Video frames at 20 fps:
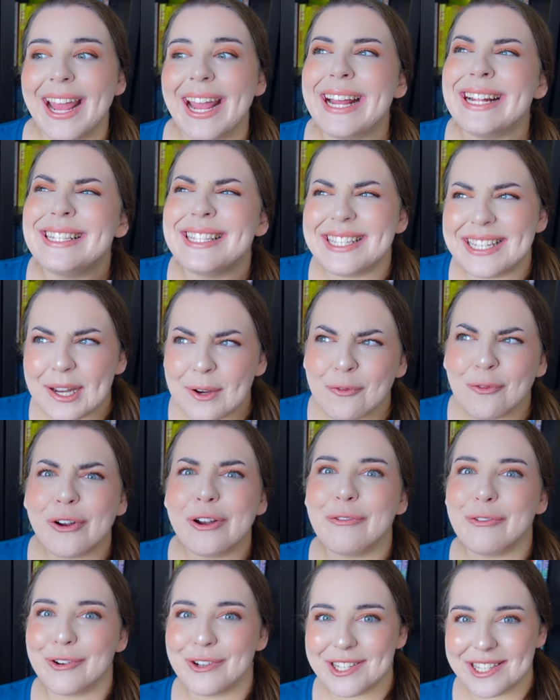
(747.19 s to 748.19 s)
it's
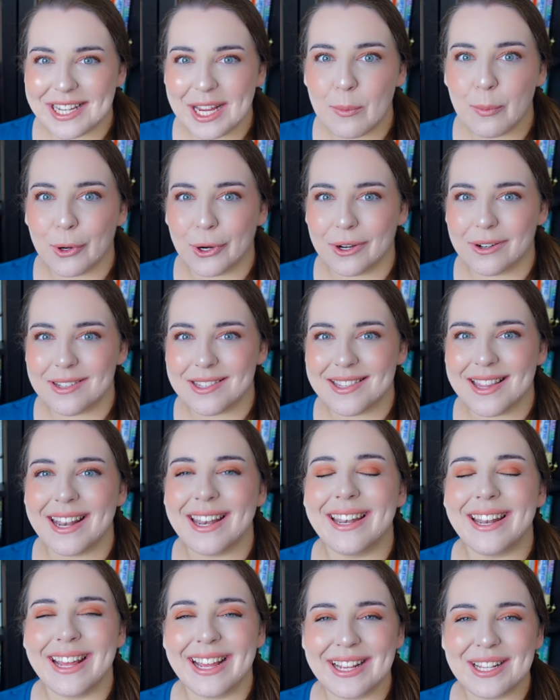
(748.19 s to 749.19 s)
different for seabirds than
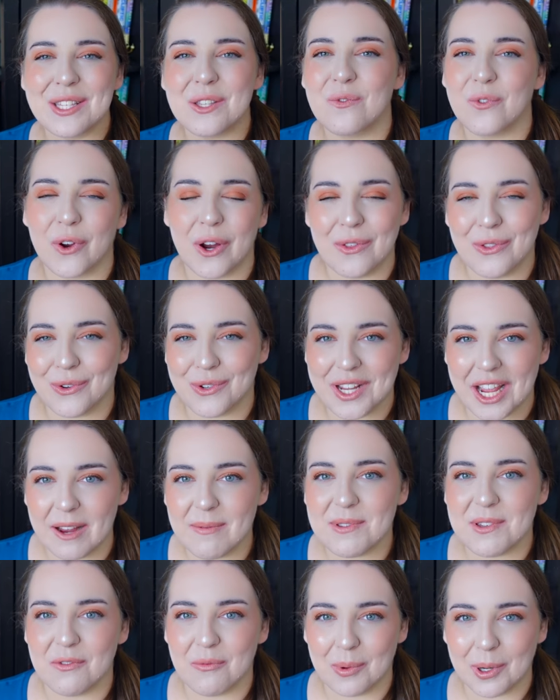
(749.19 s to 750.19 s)
it is for other
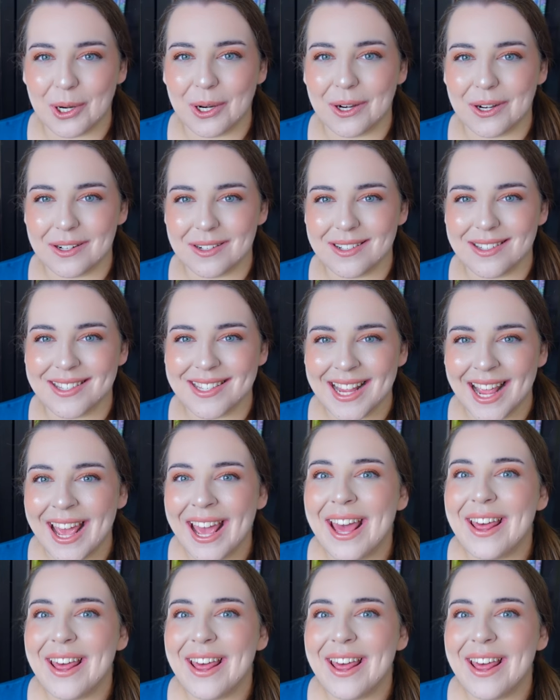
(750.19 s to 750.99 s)
types of birds.